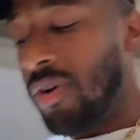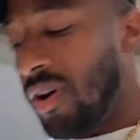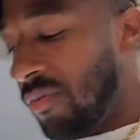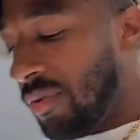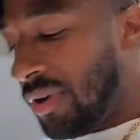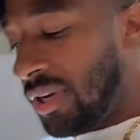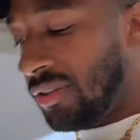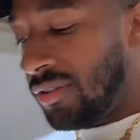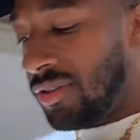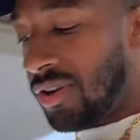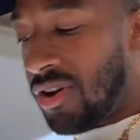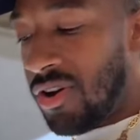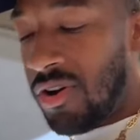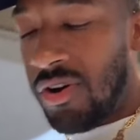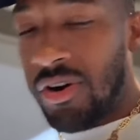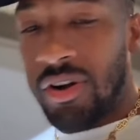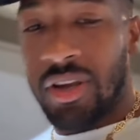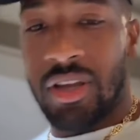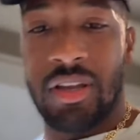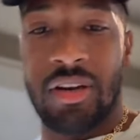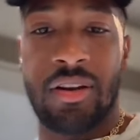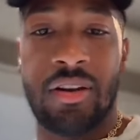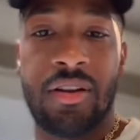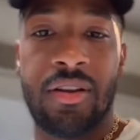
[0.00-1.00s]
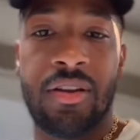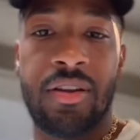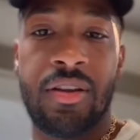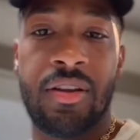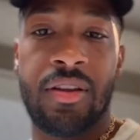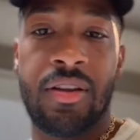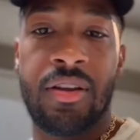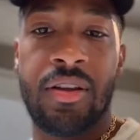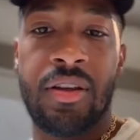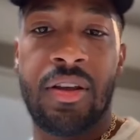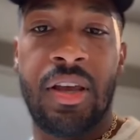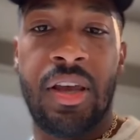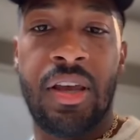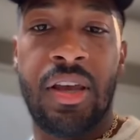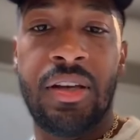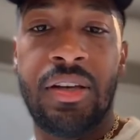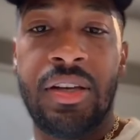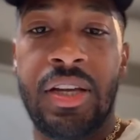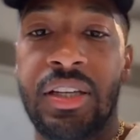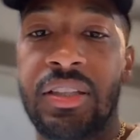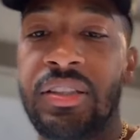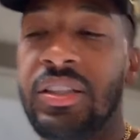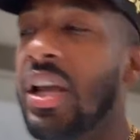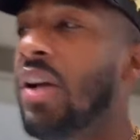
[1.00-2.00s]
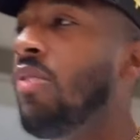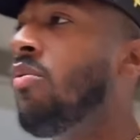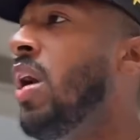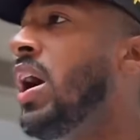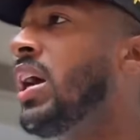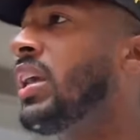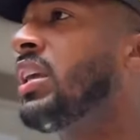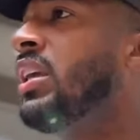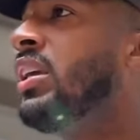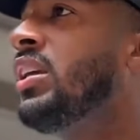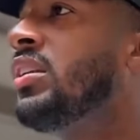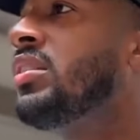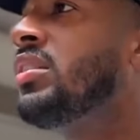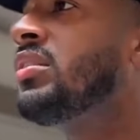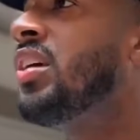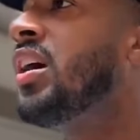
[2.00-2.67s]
Like, what we doing? Niggas like, why